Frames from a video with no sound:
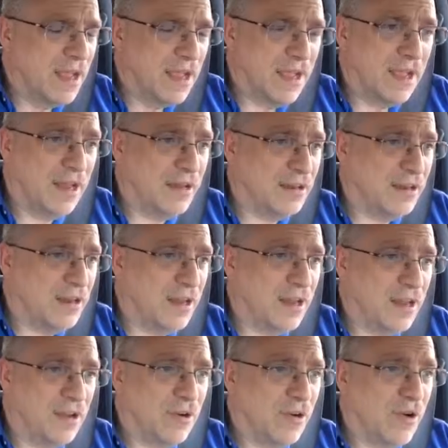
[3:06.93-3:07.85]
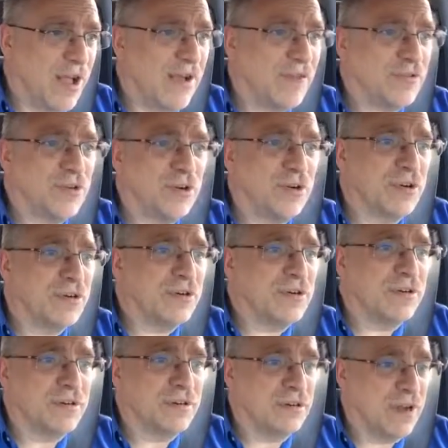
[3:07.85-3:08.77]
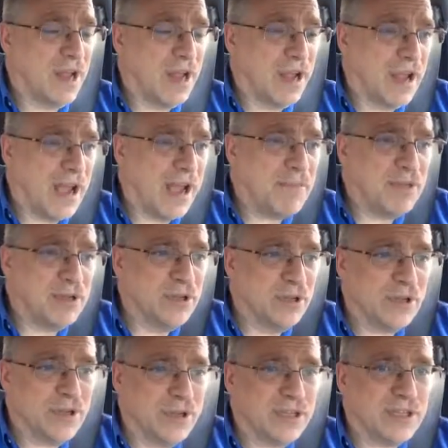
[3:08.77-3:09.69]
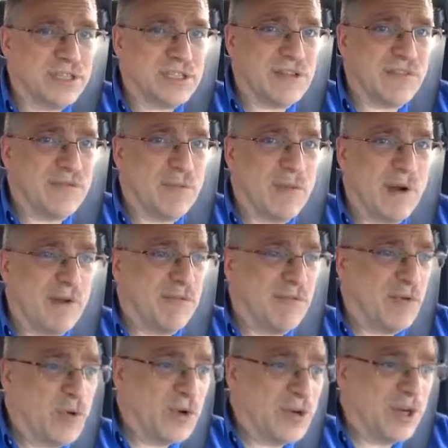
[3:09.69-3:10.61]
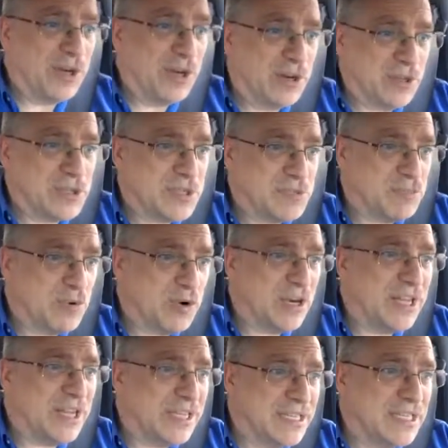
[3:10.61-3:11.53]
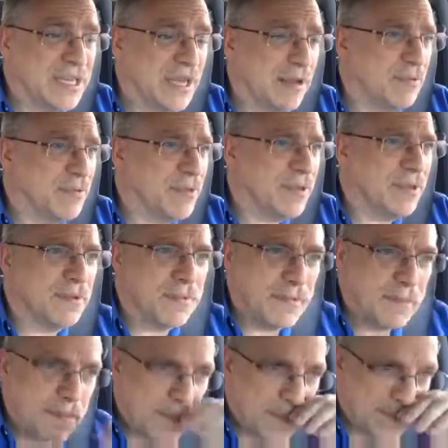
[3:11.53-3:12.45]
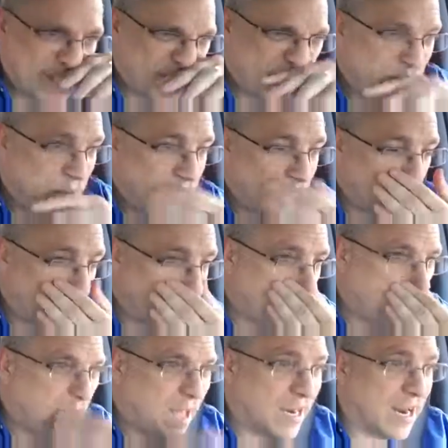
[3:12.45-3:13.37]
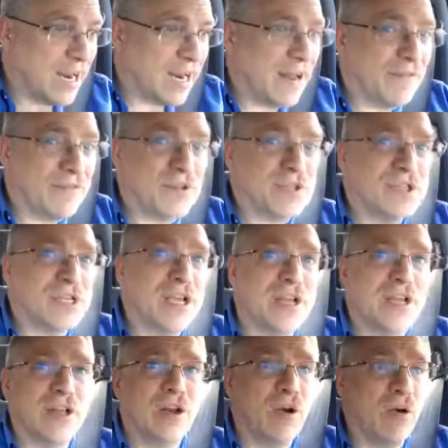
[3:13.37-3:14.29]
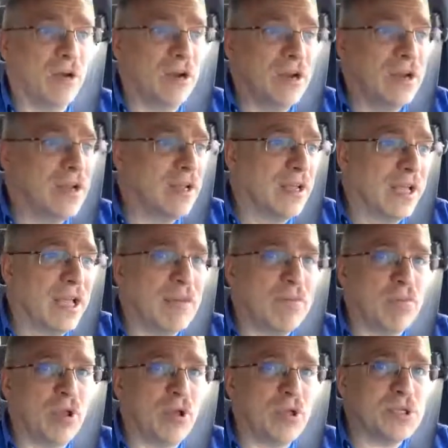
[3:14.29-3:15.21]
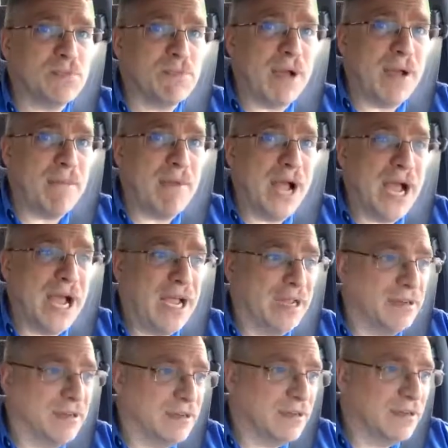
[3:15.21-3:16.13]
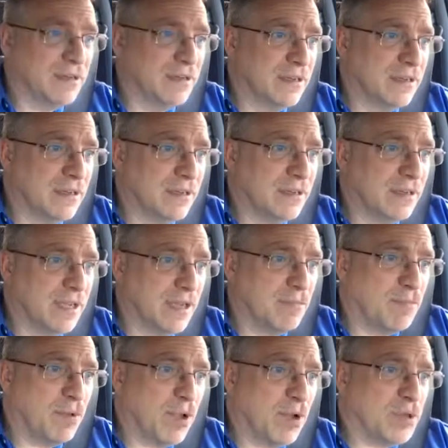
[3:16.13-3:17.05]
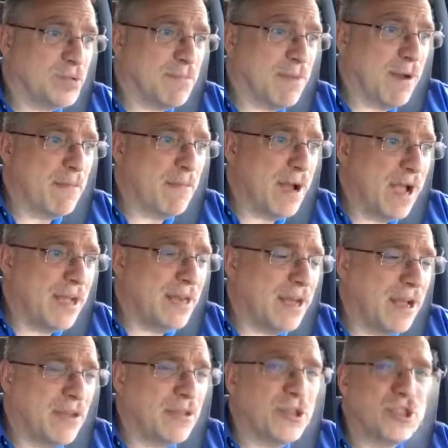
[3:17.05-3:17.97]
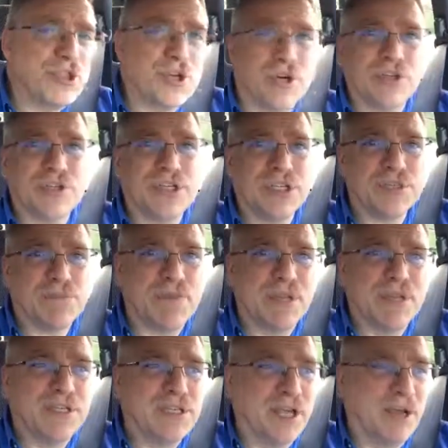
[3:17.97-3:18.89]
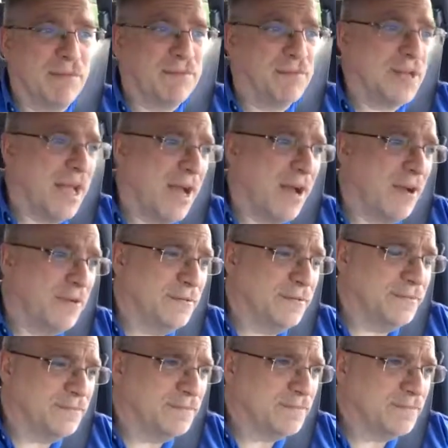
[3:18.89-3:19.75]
And, you know, I've been looking at this stuff for about 4 years, pretty in depth. And I'd have to say, you know what, it blows my mind. It blows my mind how the church has been dumbed down.